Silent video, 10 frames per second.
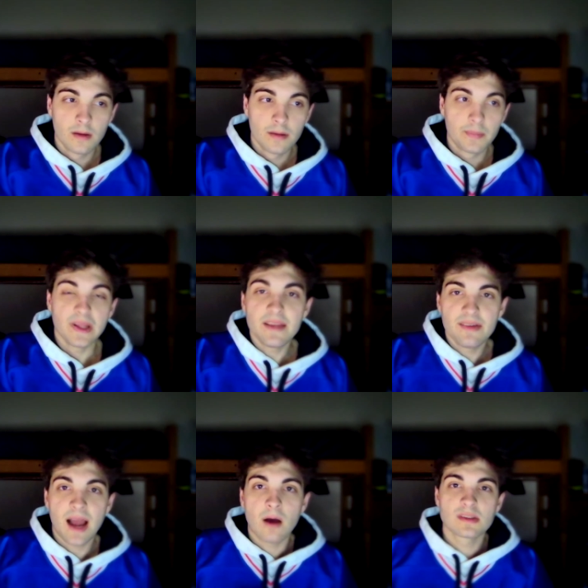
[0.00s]
But
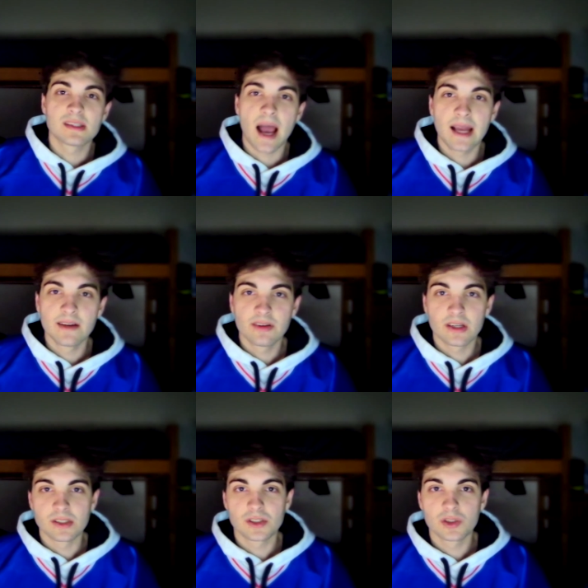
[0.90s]
even outside of a
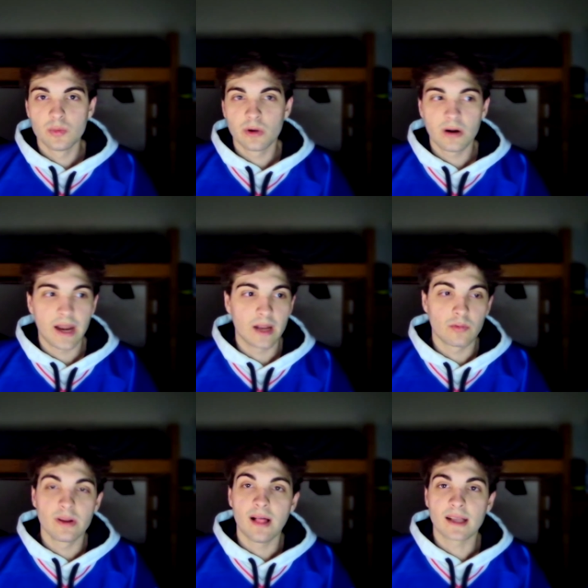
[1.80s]
consumer
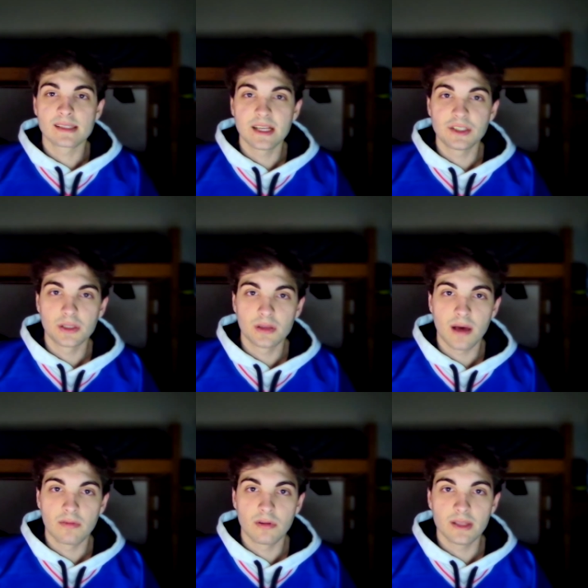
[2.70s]
and relaxation
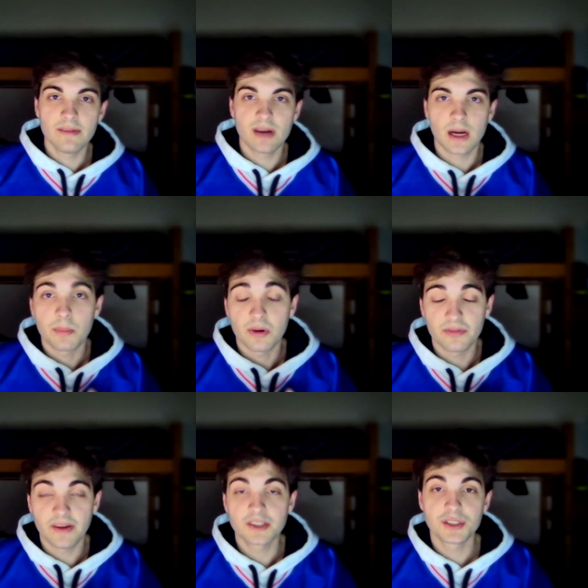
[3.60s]
level, even on a
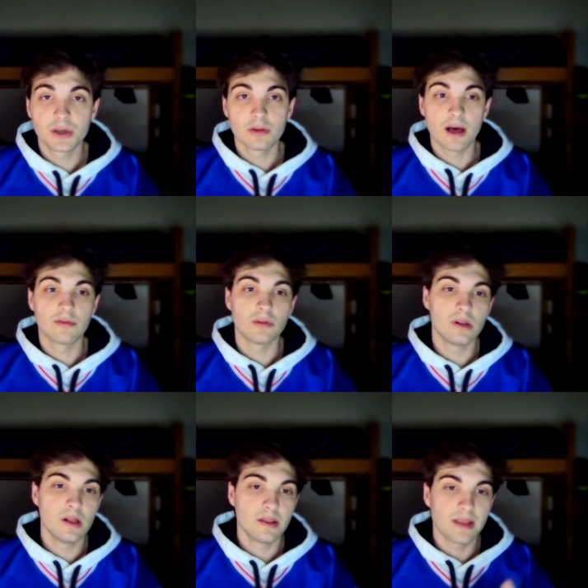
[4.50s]
professional
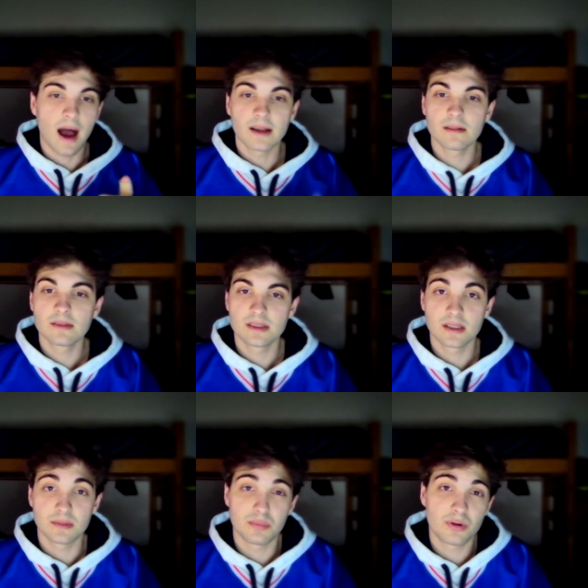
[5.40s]
level, the Oculus
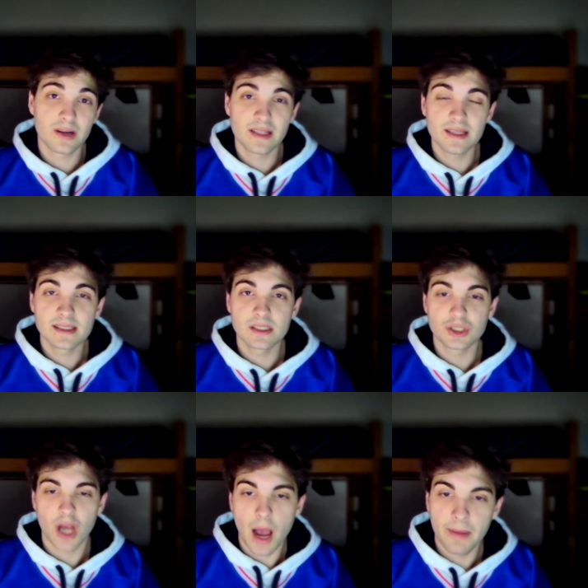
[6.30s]
does a pretty decent
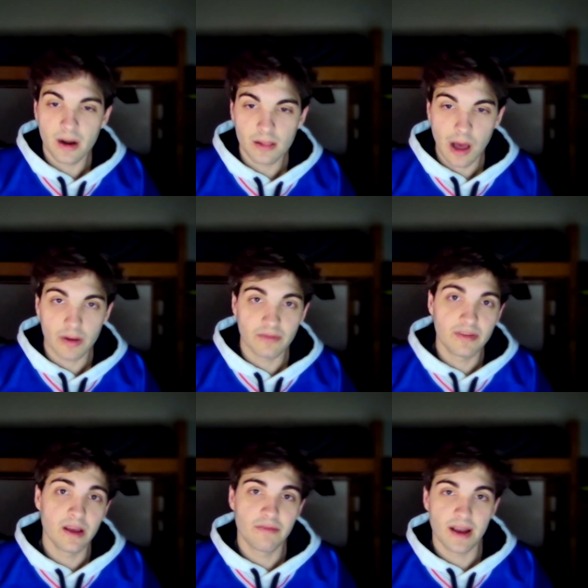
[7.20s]
job at allowing
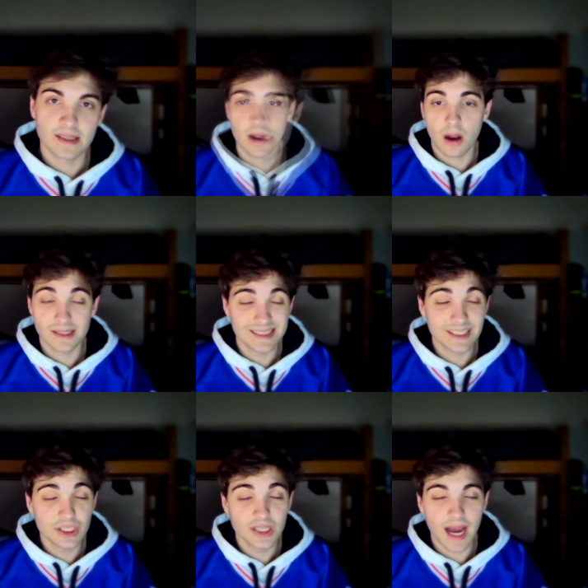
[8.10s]
VFX and
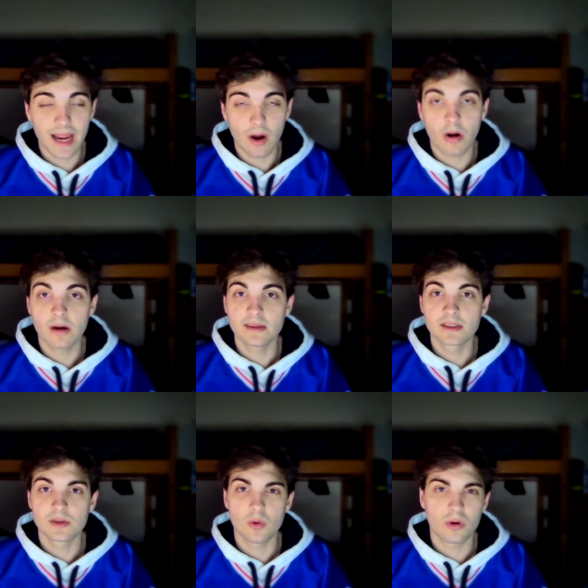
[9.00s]
CGI
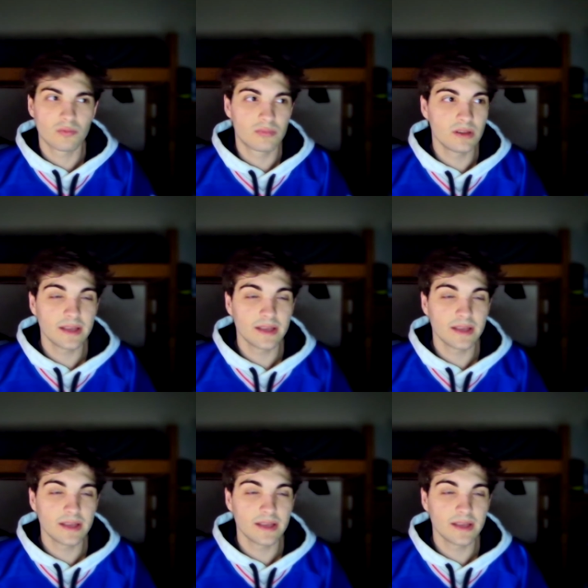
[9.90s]
artists, or really